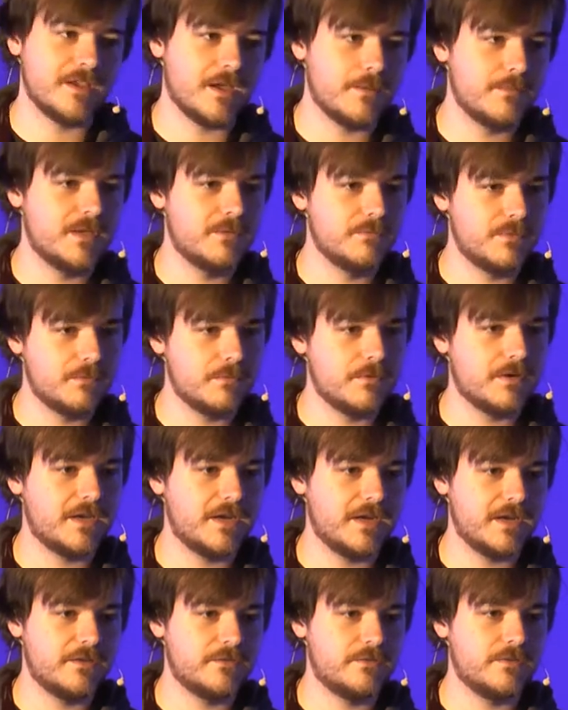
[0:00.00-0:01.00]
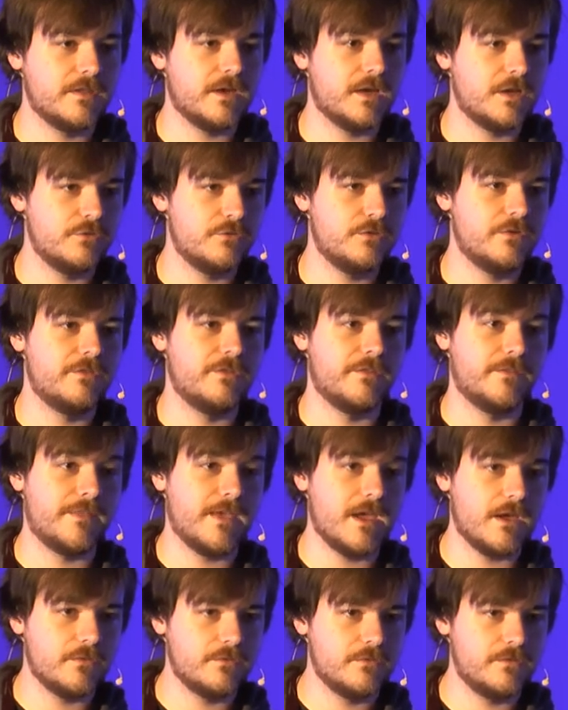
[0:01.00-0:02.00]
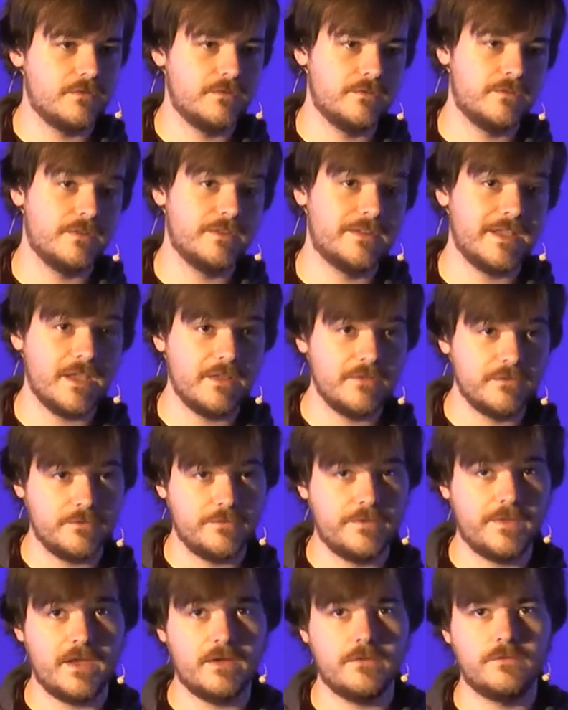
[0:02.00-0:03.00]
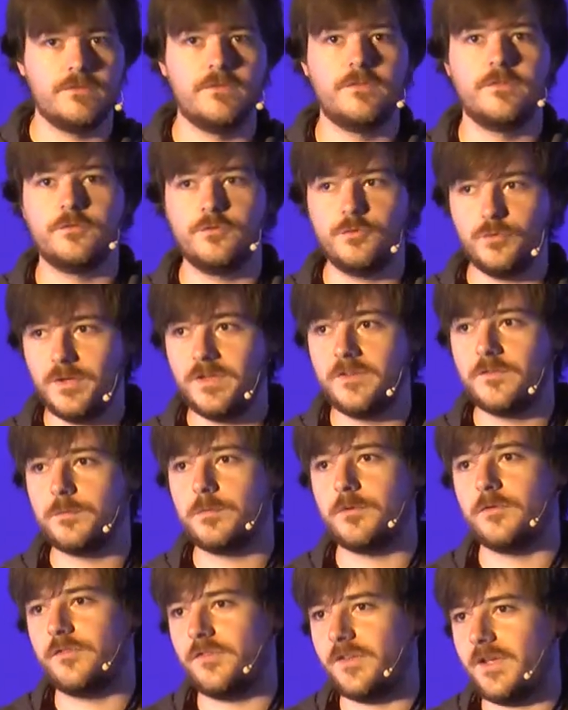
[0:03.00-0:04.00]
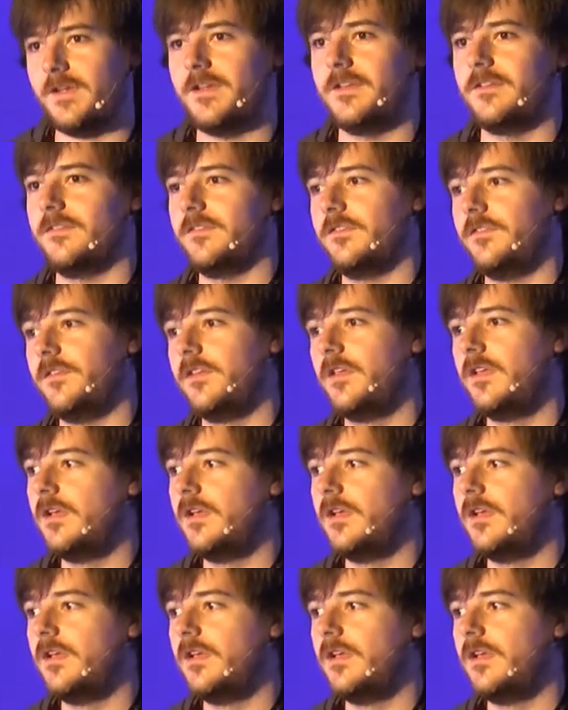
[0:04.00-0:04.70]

I mean, we were getting into the hundreds and thousands and tens of thousands of tweets per second.